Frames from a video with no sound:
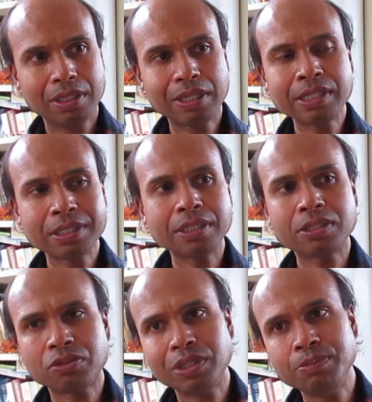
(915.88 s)
Now that's an
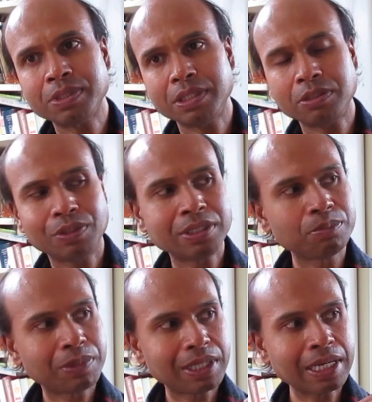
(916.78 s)
extreme
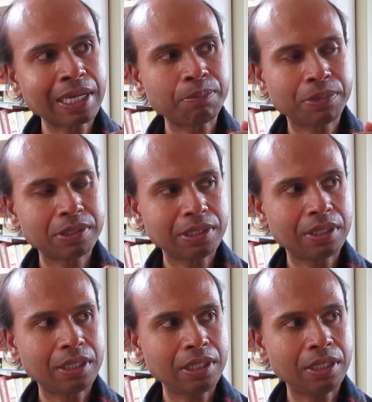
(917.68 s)
situation, but that happens
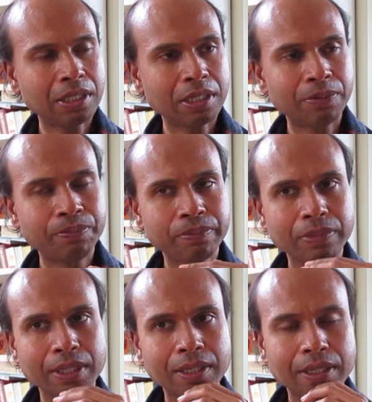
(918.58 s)
in the um,
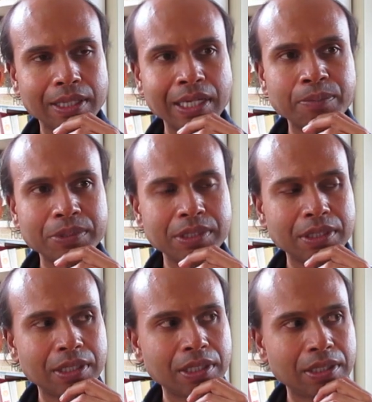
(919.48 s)
that happens
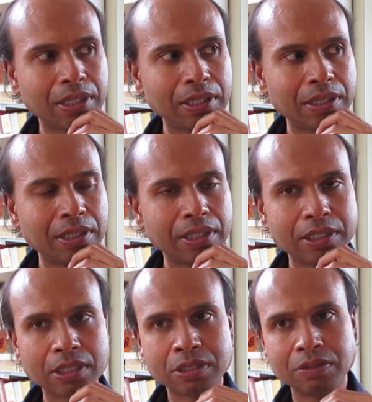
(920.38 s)
in the in the
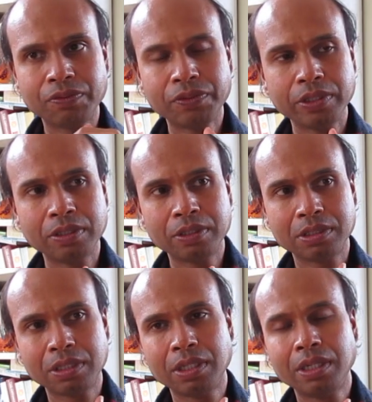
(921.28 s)
addiction field
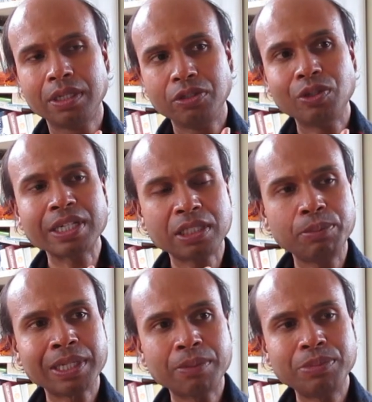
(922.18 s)
you actually
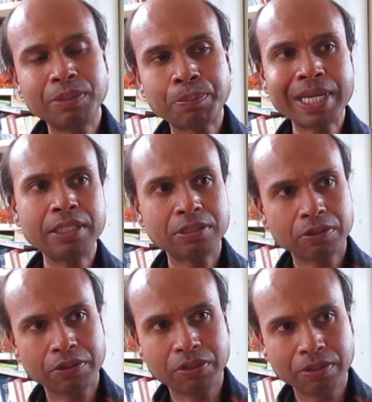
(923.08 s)
become dependent
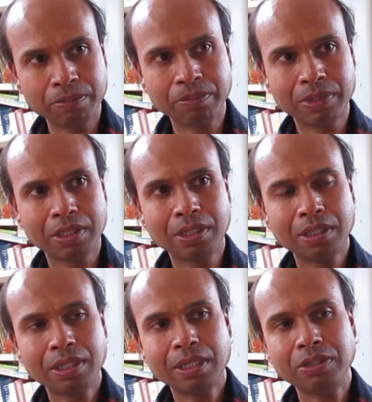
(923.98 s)
on them
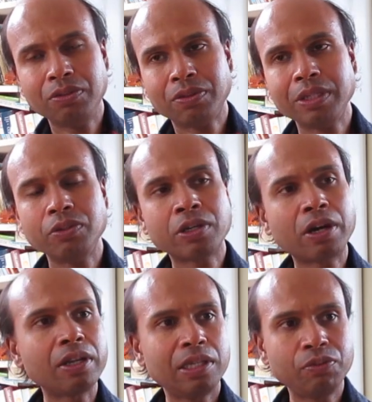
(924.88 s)
mm. and you think you
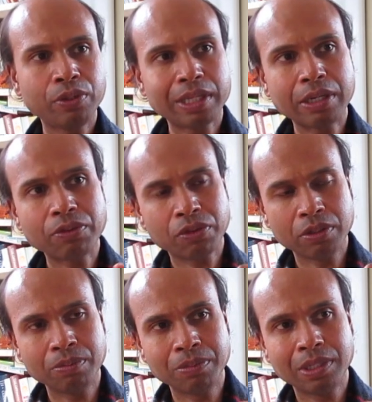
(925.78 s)
can't live without
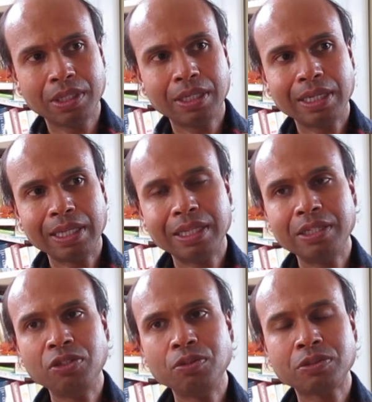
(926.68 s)
them and
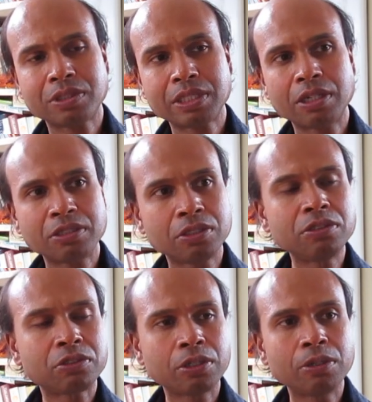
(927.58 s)
then you start to
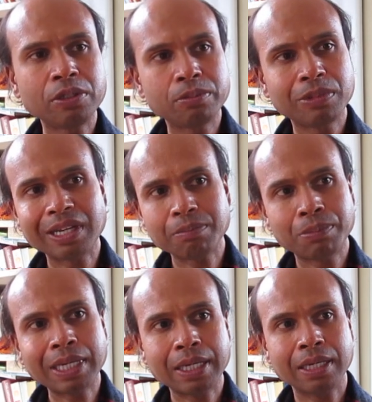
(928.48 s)
control them like
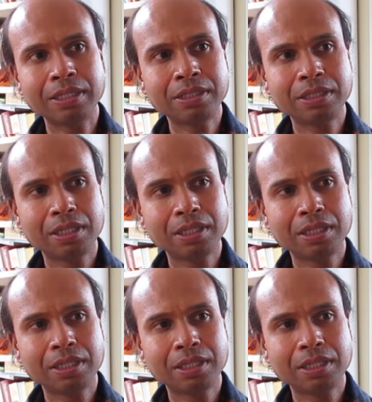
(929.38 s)
mad